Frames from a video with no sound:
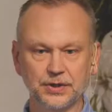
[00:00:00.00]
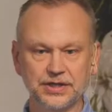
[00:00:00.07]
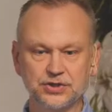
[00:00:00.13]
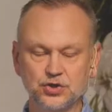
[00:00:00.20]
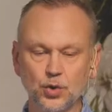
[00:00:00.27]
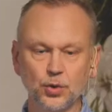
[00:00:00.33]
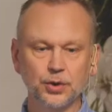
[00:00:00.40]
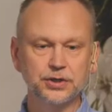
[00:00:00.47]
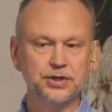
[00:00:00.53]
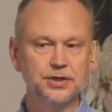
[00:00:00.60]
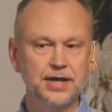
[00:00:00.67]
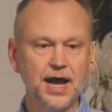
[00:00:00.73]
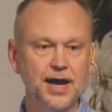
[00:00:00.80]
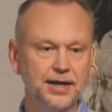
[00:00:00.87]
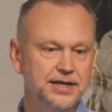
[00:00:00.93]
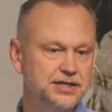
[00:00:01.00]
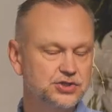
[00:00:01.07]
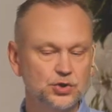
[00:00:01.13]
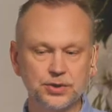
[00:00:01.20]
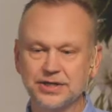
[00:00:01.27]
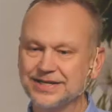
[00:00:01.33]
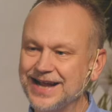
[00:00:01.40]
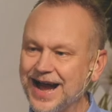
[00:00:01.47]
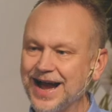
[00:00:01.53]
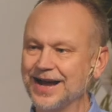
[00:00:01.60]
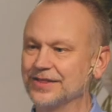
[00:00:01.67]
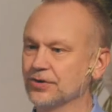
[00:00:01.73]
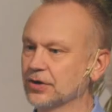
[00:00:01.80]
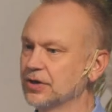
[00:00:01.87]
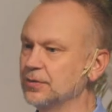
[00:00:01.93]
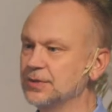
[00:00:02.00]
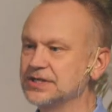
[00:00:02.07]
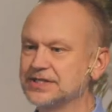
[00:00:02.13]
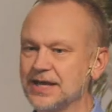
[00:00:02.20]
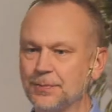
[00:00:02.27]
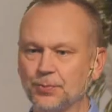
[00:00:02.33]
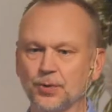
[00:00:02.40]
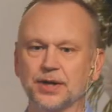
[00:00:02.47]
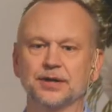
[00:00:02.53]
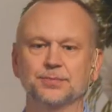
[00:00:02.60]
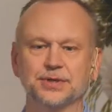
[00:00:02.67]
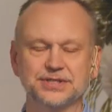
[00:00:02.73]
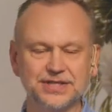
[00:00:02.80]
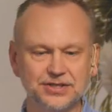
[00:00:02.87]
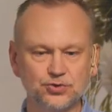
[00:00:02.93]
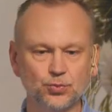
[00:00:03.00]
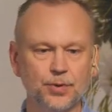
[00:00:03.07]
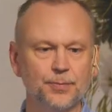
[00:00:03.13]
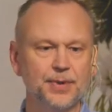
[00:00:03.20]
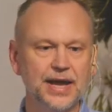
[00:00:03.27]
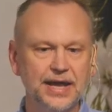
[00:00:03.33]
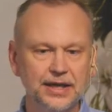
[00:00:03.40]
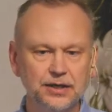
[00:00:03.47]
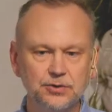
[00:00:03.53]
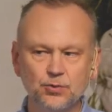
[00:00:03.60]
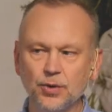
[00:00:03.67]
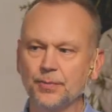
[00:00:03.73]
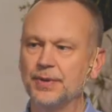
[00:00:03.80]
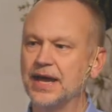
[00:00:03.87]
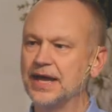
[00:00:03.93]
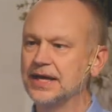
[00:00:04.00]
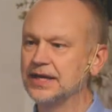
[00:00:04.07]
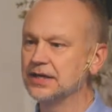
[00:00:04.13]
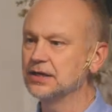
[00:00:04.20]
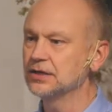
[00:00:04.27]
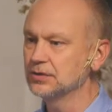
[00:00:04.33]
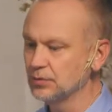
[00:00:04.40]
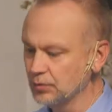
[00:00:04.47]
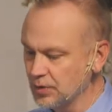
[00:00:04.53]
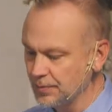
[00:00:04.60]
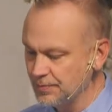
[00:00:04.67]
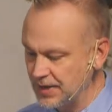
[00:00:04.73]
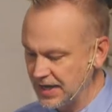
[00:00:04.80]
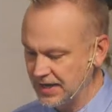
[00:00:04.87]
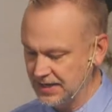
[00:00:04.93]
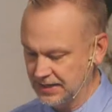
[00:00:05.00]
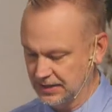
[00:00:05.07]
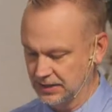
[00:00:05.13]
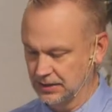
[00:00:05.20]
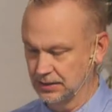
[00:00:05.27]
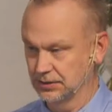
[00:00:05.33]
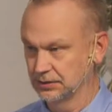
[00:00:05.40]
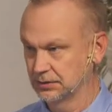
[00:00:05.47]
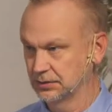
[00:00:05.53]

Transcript: He's going to die. They're going to be separated. But he says, remain, remain, remain.